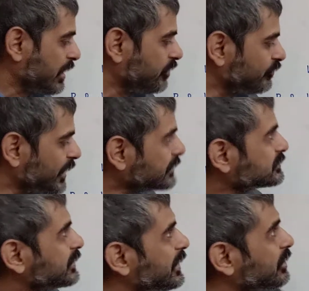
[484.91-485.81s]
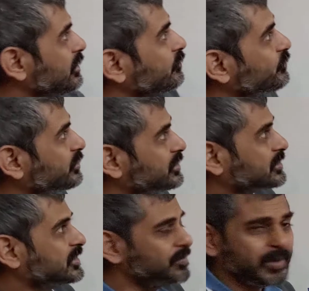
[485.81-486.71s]
If let's say we
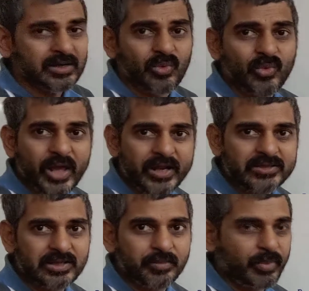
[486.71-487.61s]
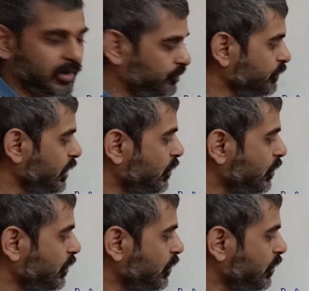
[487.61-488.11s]
keep it a very simple,